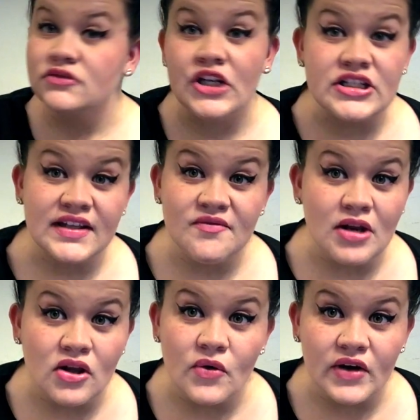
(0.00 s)
just leave
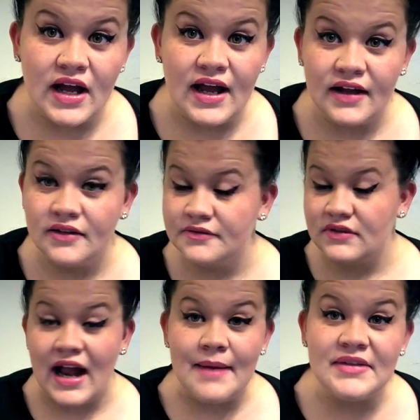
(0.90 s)
me alone, okay?
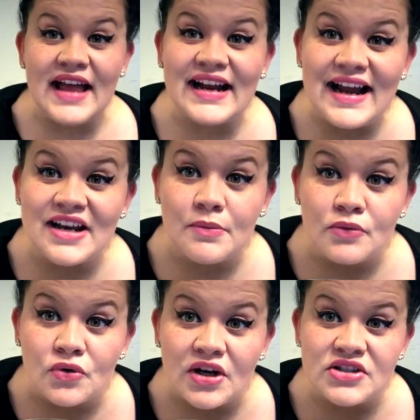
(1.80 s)
I'm in that kind of
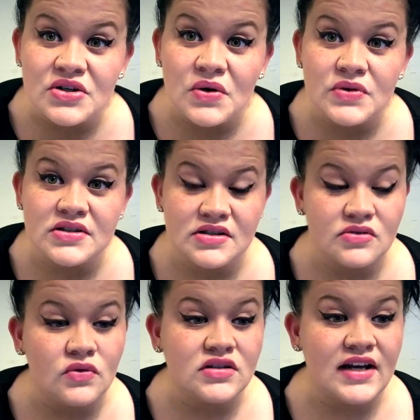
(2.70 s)
mood. I took Colton to
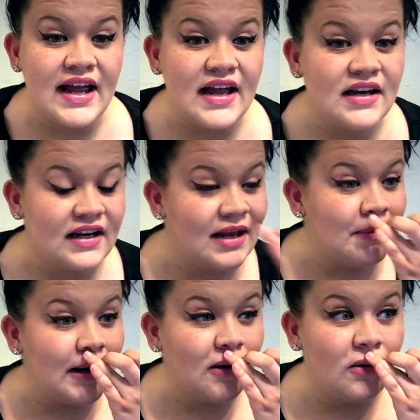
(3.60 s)
school today and I came
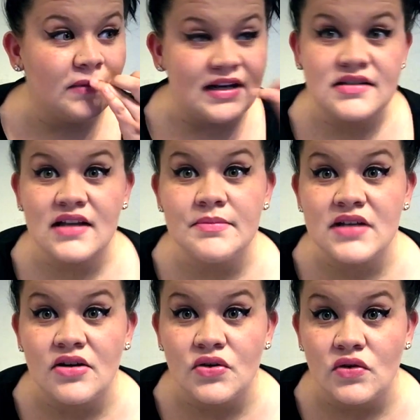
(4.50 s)
back home and I slept
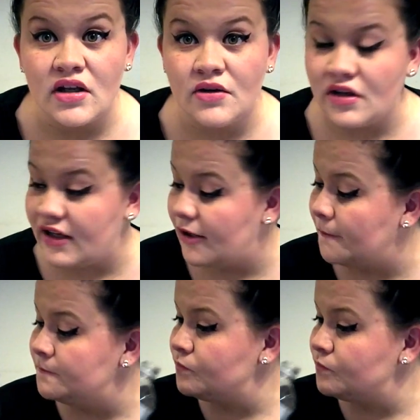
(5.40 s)
till noon, literally.